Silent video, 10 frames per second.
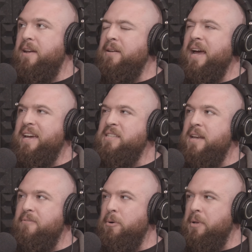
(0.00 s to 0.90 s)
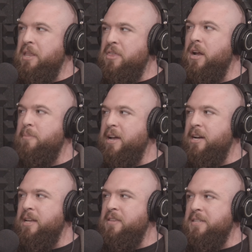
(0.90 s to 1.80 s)
And I guess I never really thought about
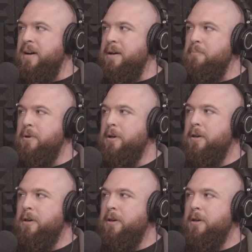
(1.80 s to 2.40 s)
it at the time.